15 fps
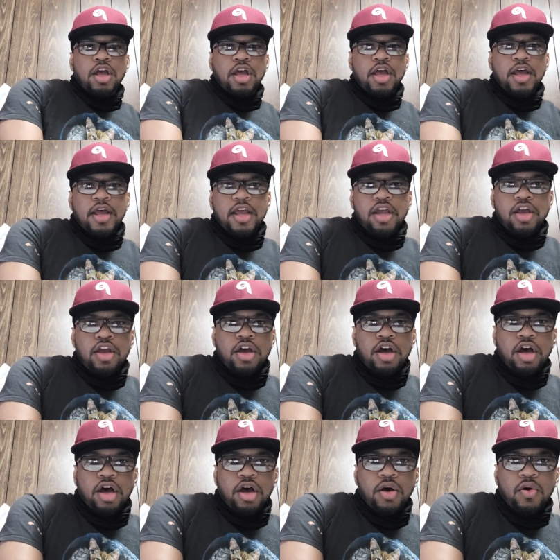Hey,
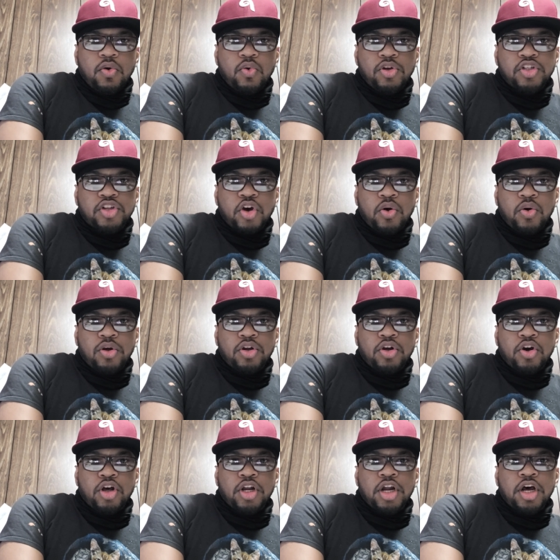uh, what's going
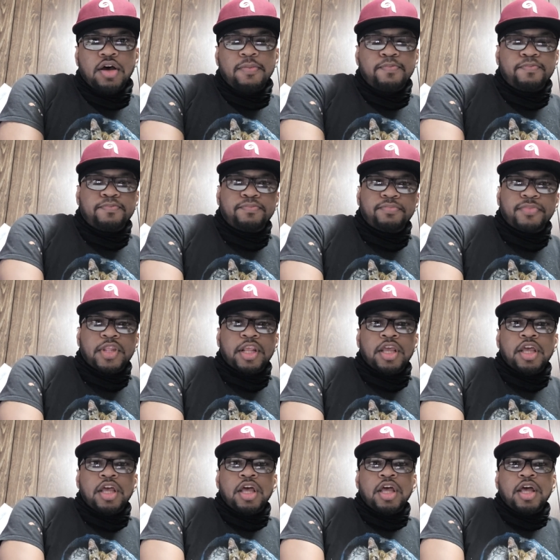on? Um,
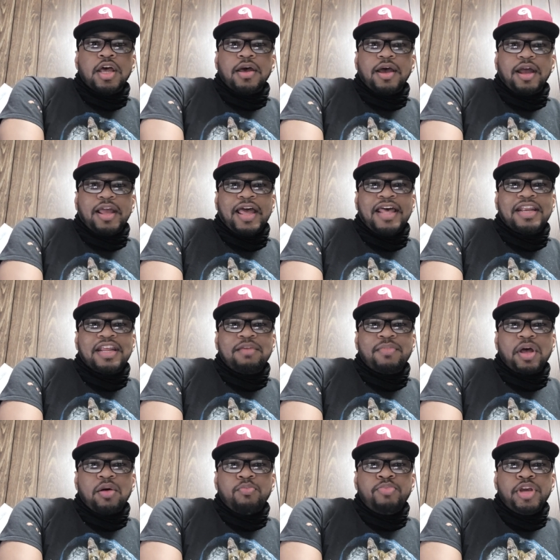got
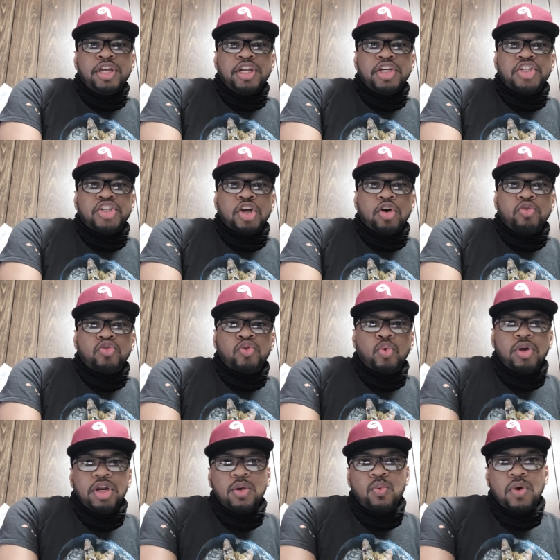MLB The Show
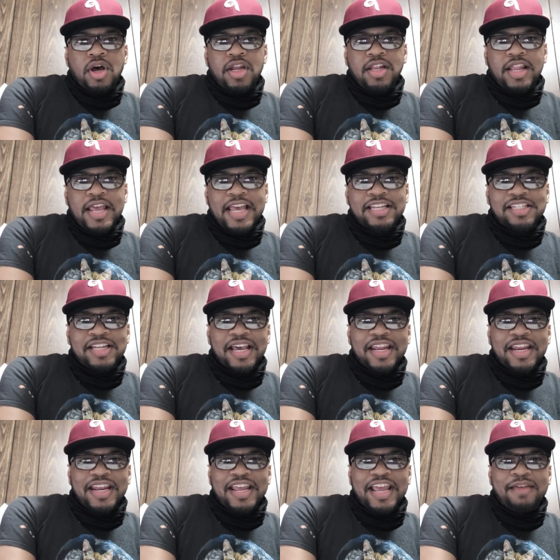21 last night.
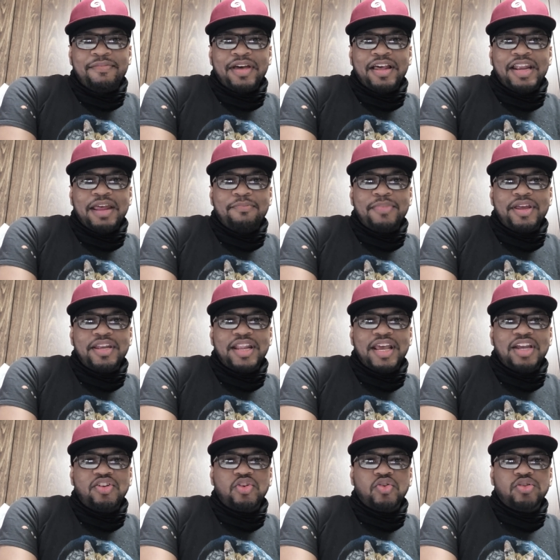It came out at
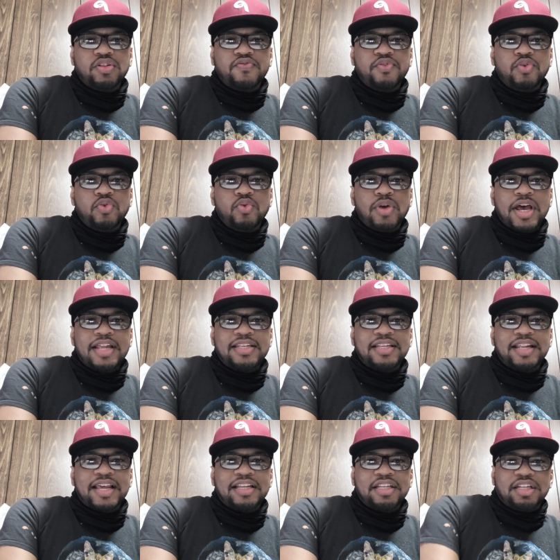midnight. Those of you who got the
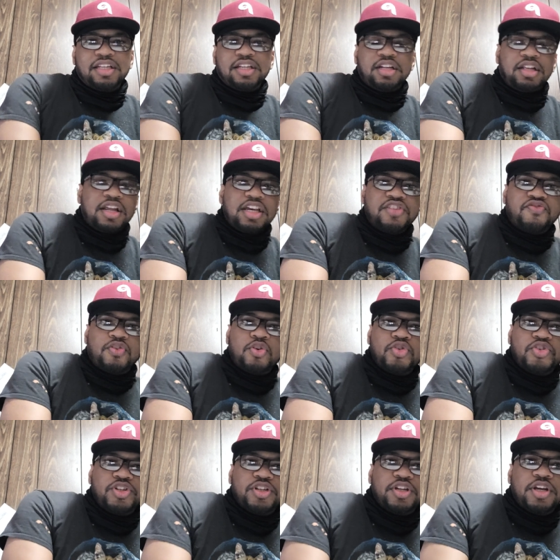like the deluxe
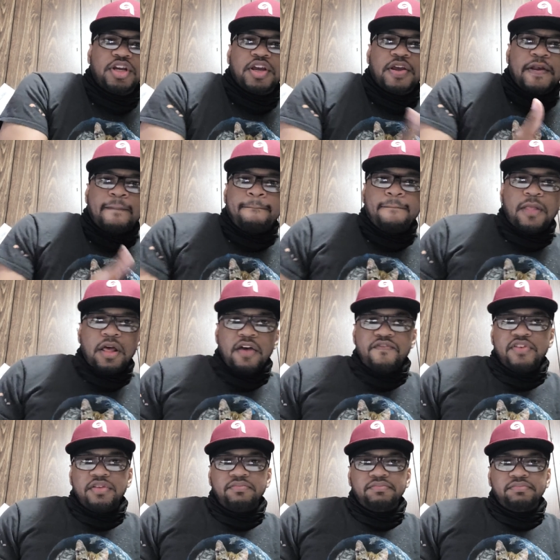version of
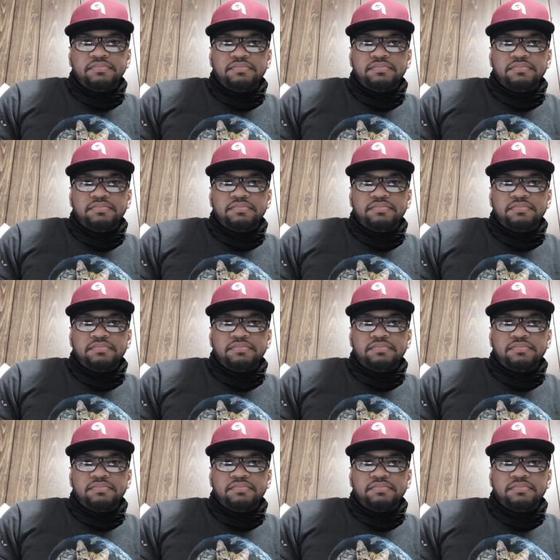it,